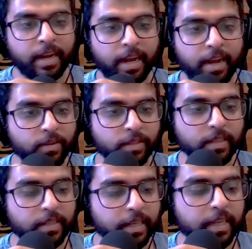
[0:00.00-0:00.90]
And I was
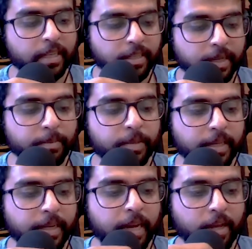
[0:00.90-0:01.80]
just thinking the same
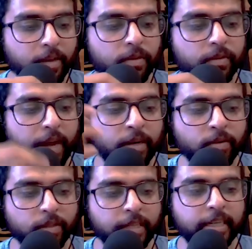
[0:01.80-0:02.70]
thing. Like, you know, I
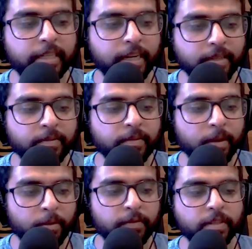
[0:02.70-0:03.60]
don't think that
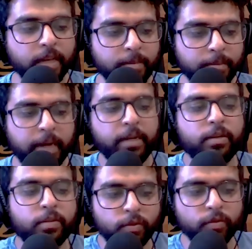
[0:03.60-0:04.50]
some of us are meant
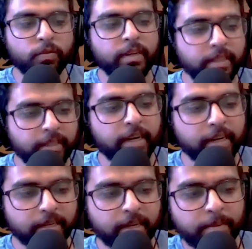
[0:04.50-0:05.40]
to do one thing
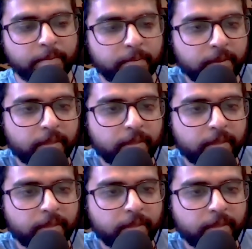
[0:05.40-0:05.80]
at a time.